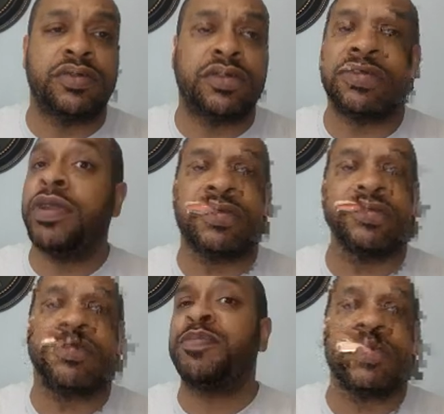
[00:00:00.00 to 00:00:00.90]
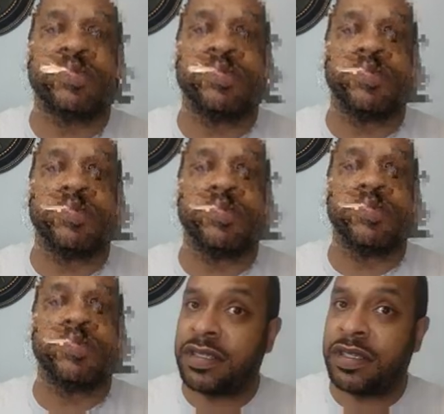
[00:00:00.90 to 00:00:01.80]
Do not expect
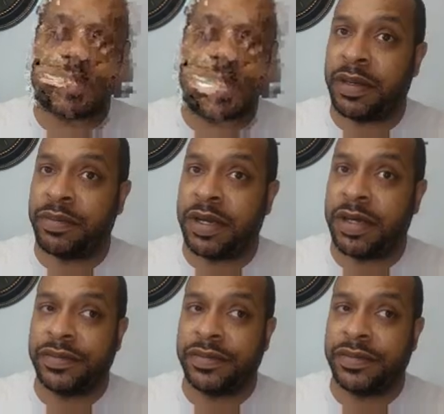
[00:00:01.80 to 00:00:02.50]
prices to drop.